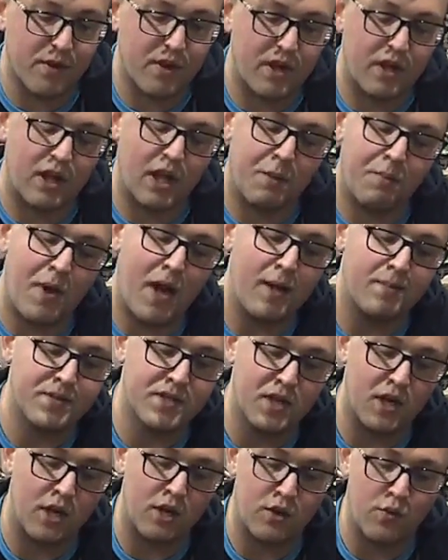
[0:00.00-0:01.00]
It like
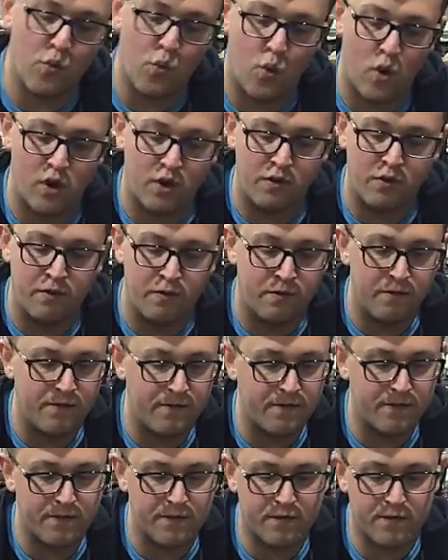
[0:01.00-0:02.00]
pops like
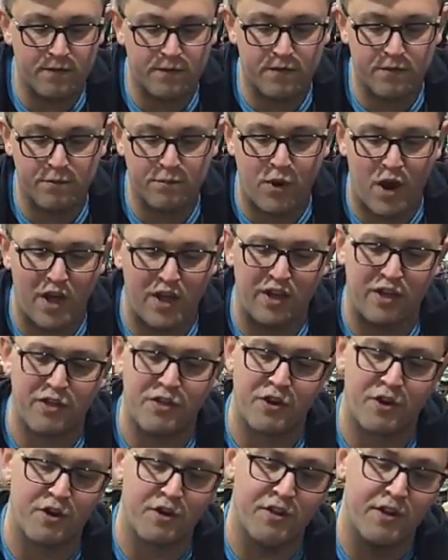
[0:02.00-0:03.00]
probably
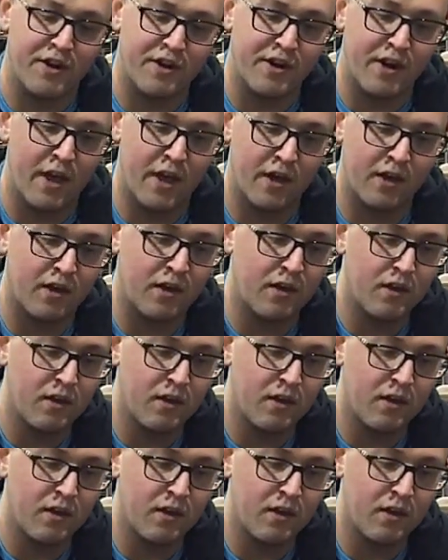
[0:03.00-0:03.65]
like third of their deck.